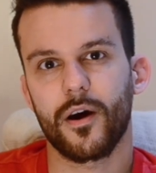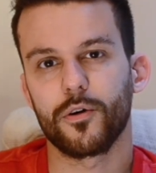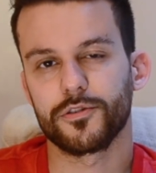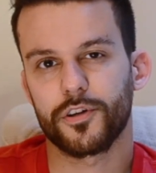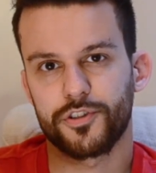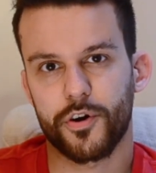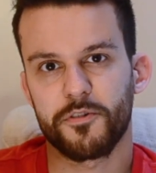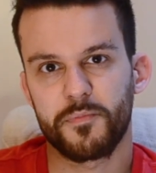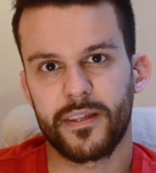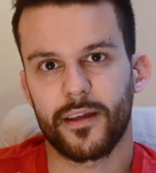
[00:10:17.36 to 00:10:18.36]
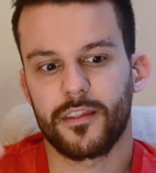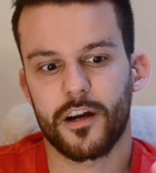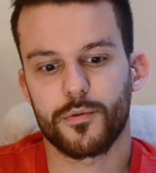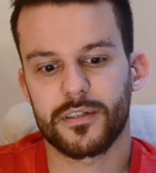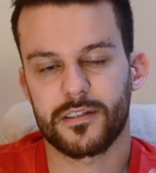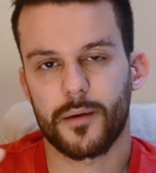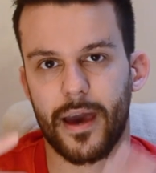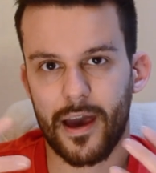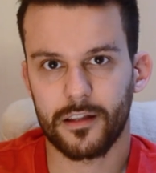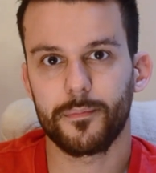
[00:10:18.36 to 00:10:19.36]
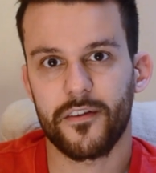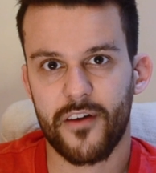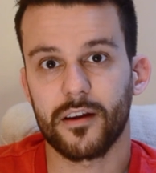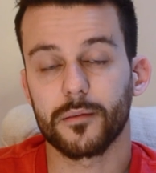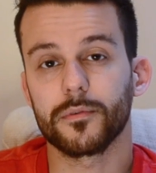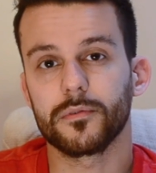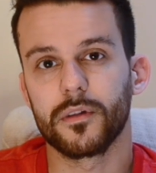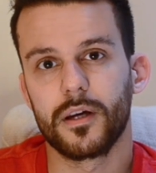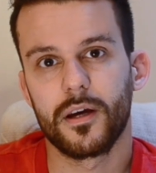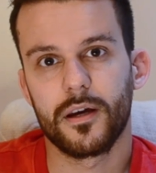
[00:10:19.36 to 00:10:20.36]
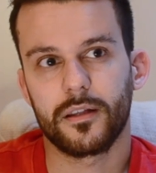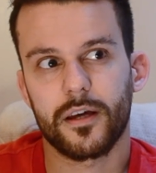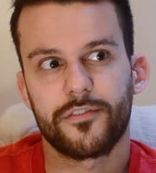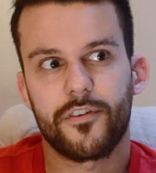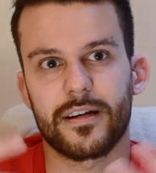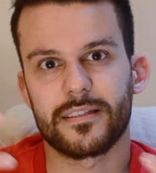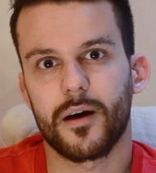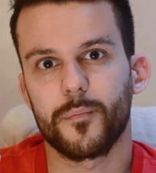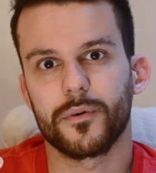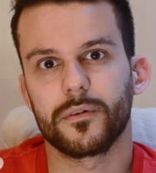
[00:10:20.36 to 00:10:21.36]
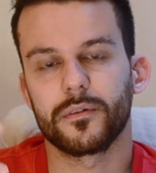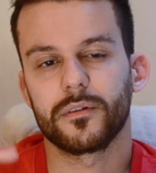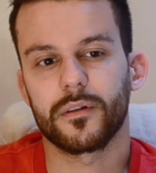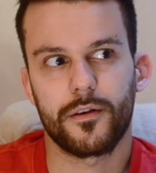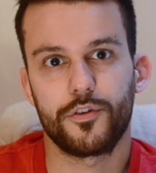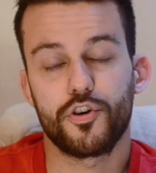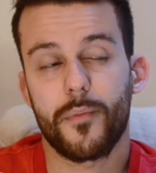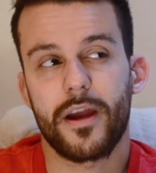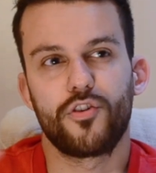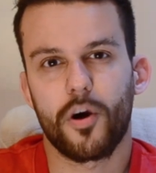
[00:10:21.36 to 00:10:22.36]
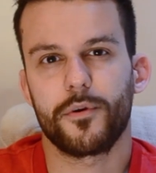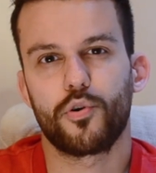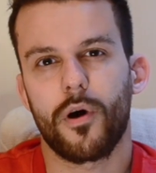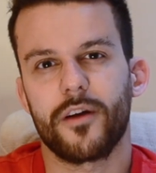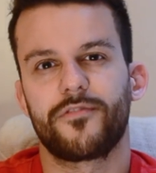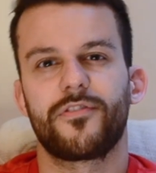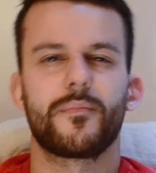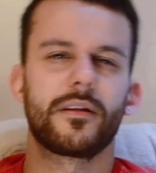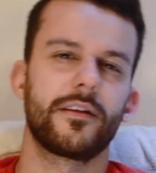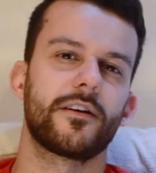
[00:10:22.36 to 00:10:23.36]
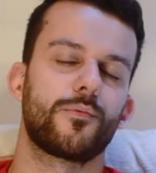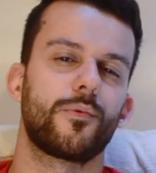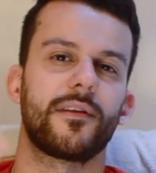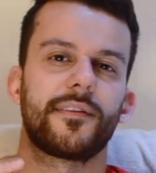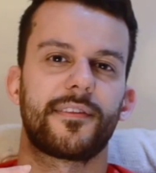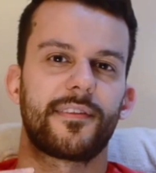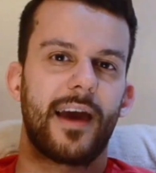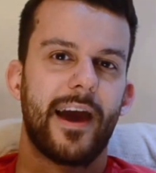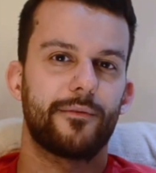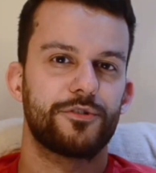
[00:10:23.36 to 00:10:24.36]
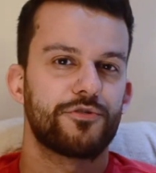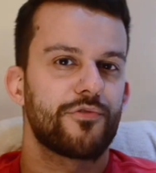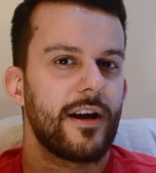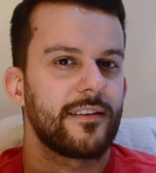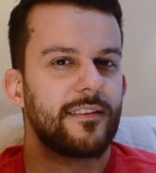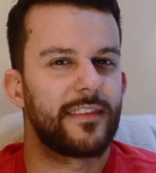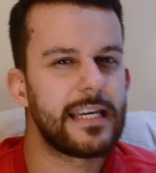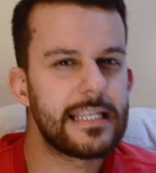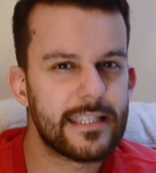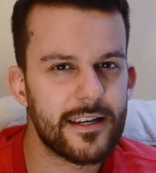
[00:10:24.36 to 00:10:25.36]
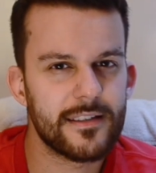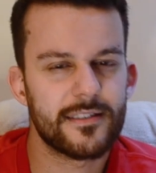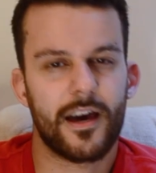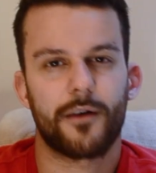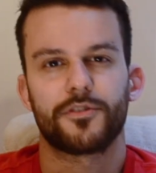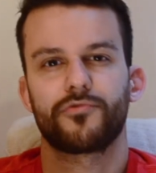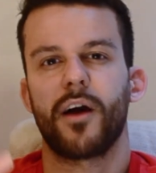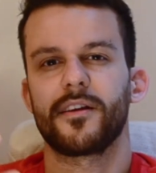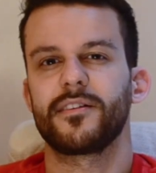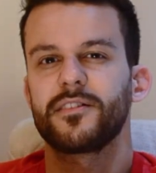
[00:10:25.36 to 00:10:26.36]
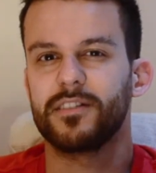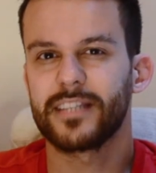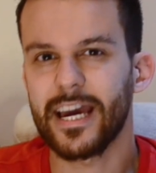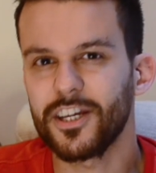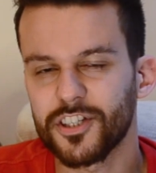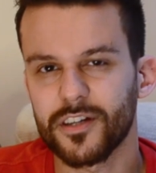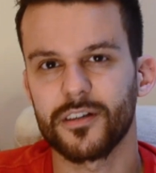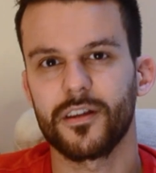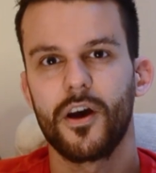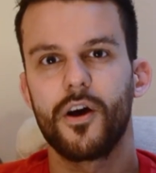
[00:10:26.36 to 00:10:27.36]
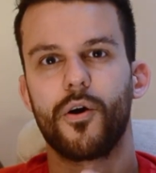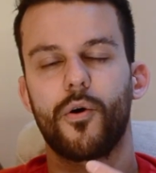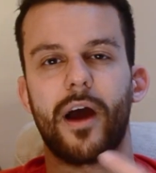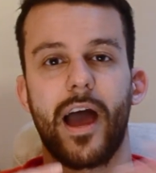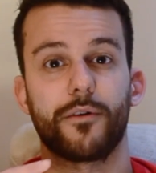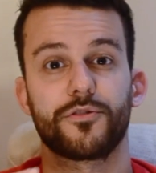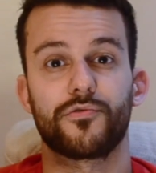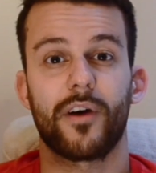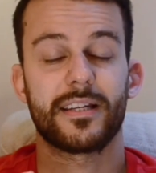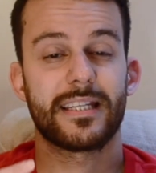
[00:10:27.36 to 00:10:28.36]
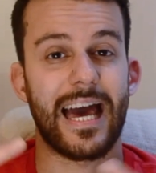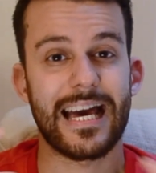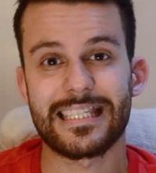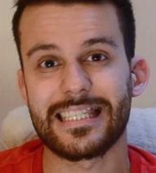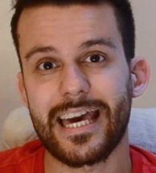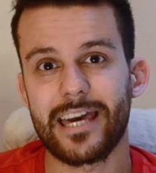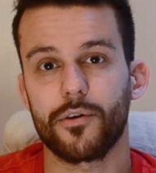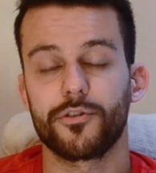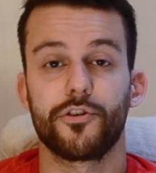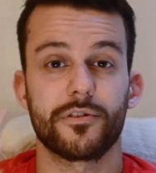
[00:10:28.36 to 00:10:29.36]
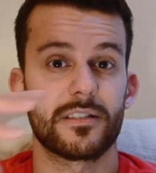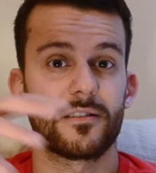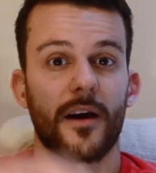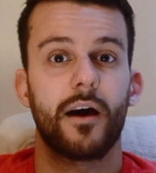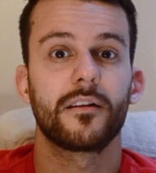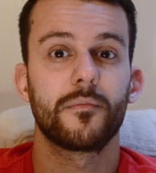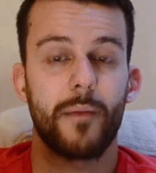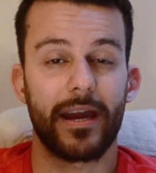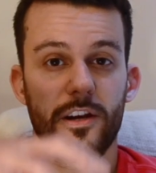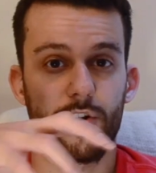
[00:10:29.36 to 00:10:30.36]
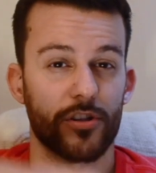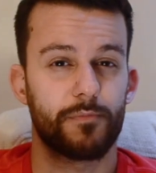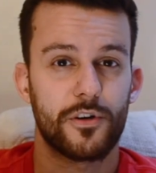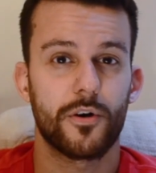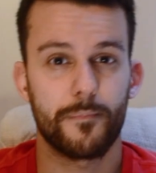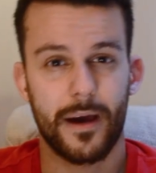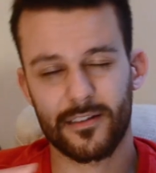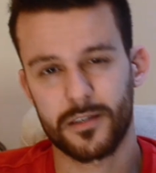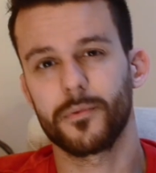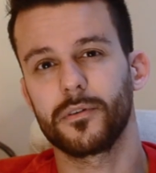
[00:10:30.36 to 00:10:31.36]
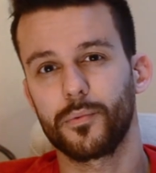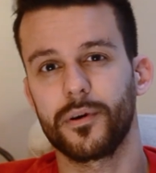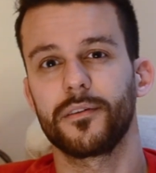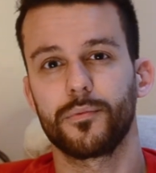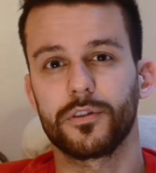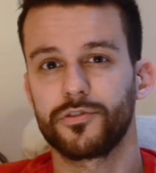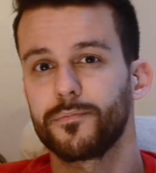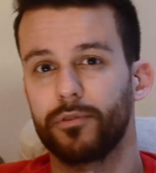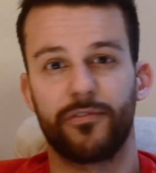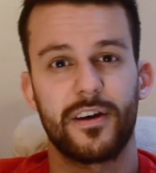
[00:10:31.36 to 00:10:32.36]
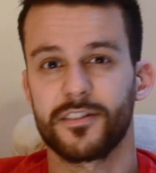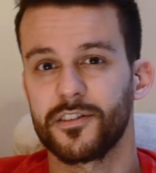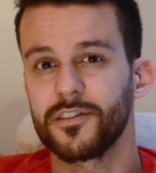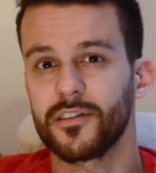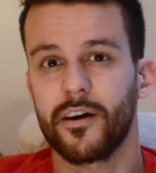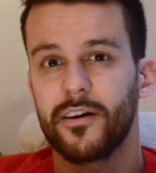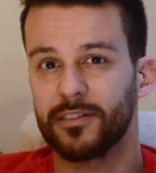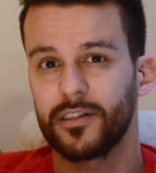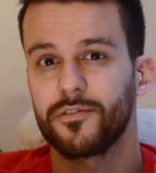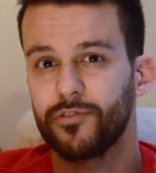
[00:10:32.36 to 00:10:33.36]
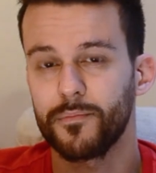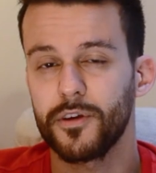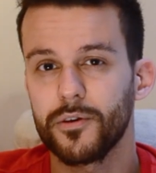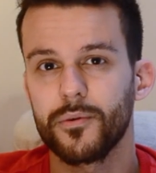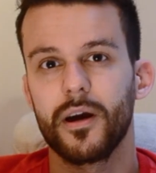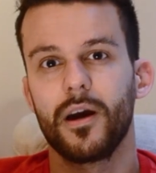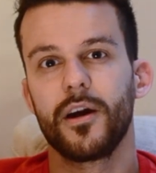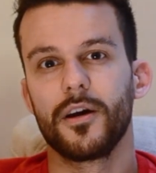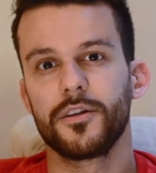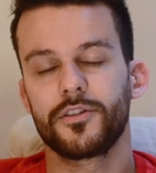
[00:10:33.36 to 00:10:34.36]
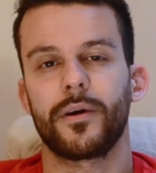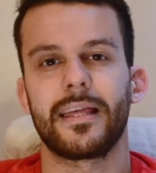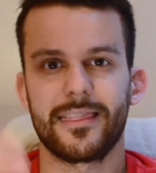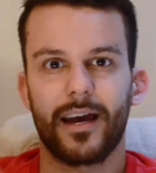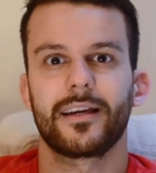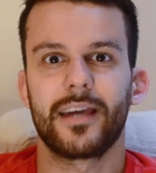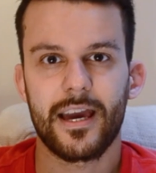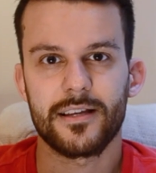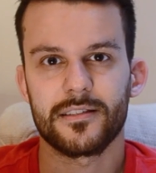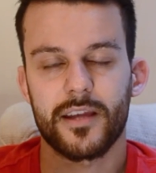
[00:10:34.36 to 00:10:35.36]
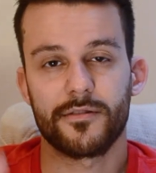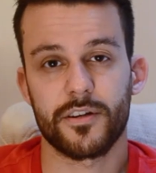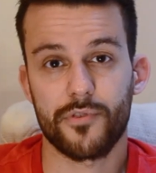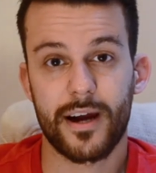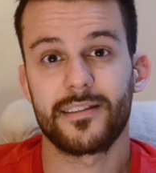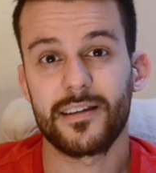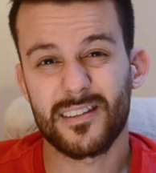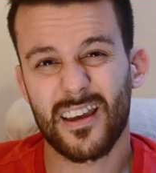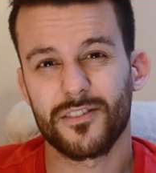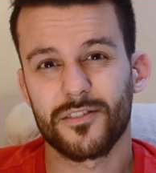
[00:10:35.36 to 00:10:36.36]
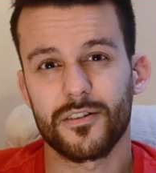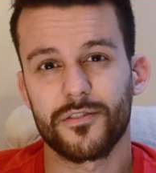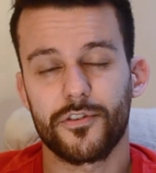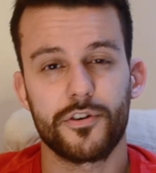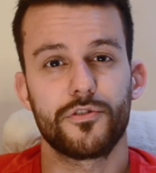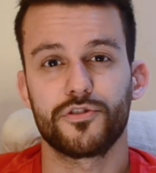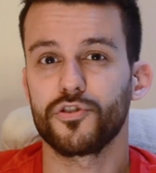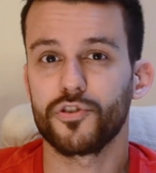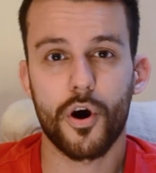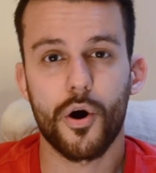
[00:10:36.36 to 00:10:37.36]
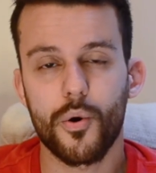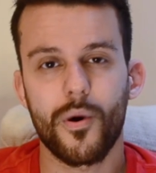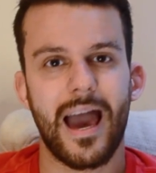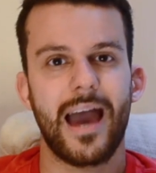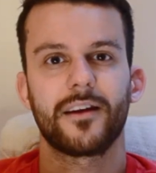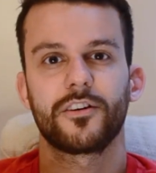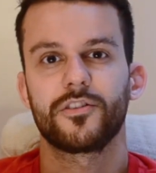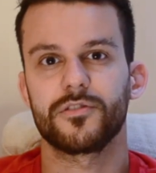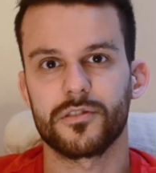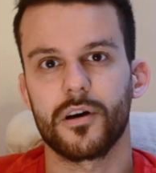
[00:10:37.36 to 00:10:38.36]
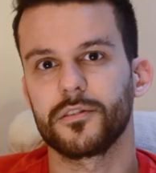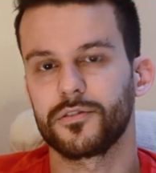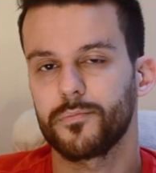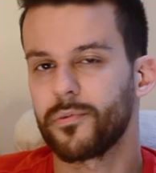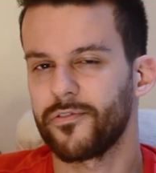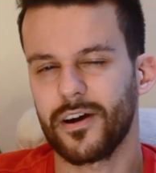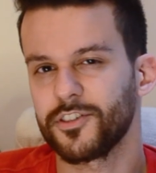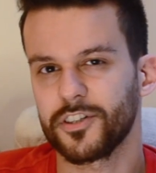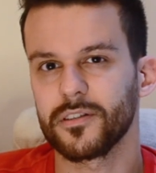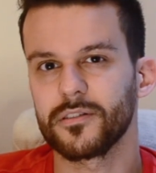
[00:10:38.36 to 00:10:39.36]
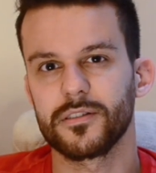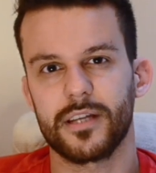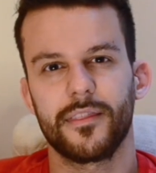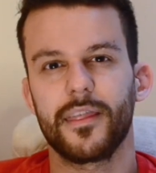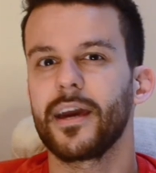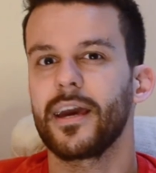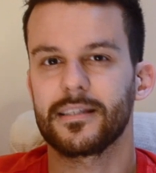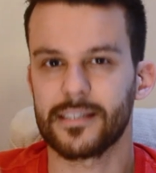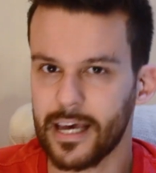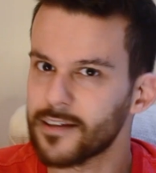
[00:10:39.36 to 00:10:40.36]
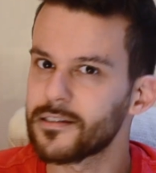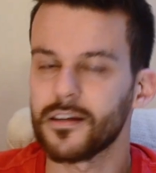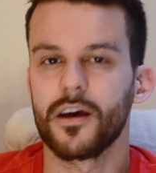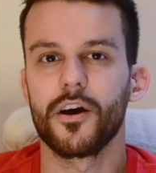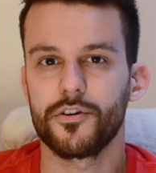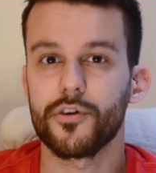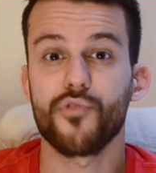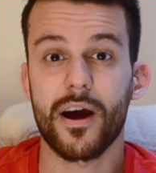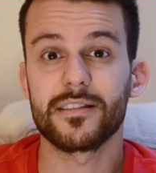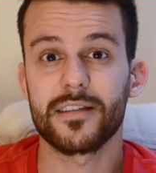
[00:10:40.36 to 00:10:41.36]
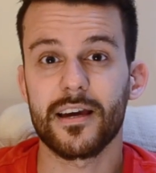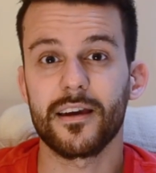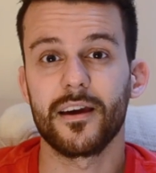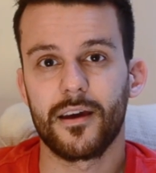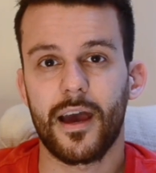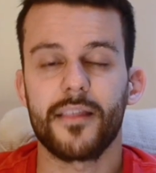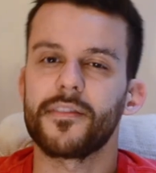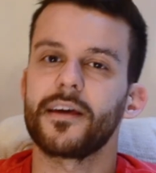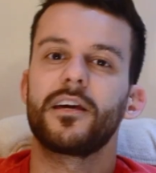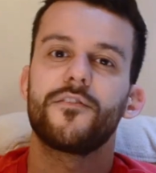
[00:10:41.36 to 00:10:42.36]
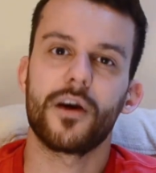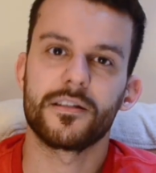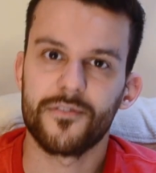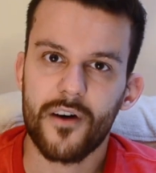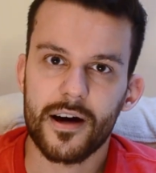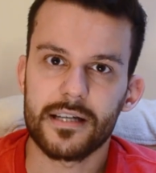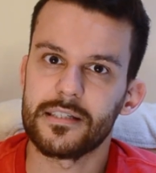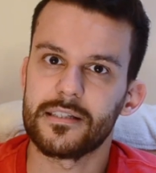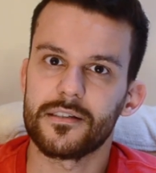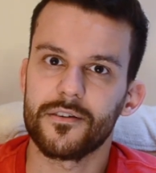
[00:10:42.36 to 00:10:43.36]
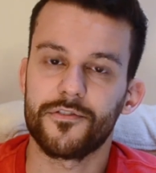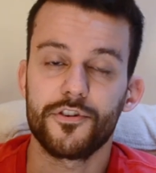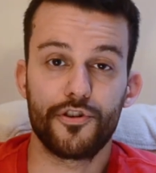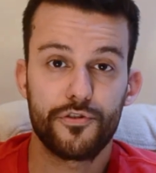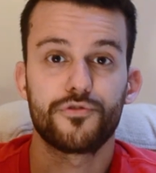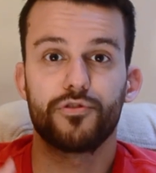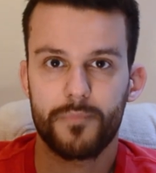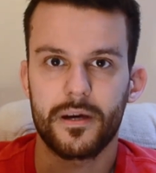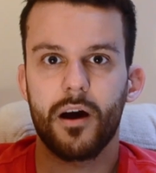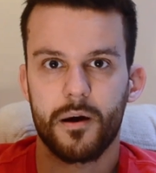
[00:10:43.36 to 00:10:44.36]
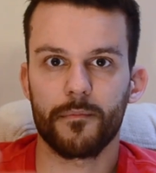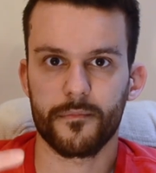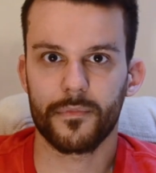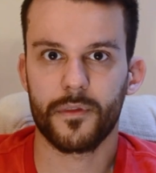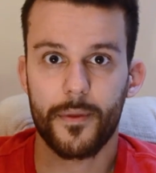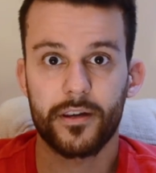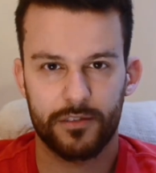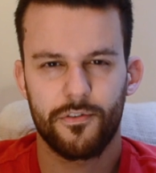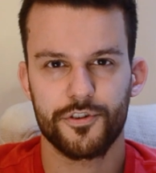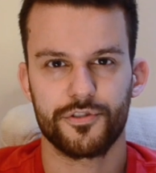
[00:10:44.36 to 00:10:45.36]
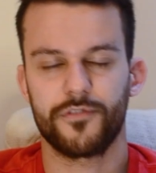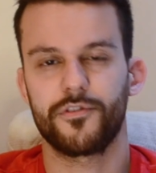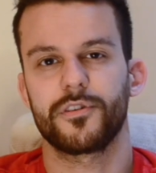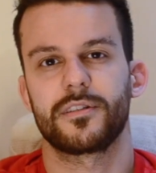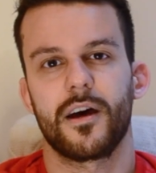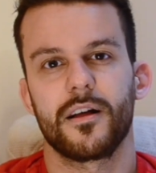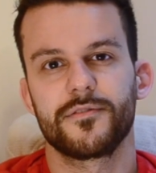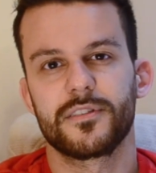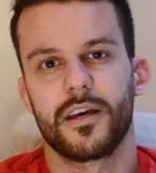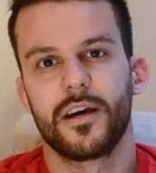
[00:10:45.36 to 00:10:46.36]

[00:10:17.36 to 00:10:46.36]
also showed me that there was some help available. Like, for example, you may not be quite familiar with how to write a thesis, how to write a dissertation, or how to write an essay, or your style may not be compatible with what your professors are asking from you. So in that case, there's a writing center for you to go and consult the professionals, and they assess your writing, and then they give you advice for you to become the best version of yourselves.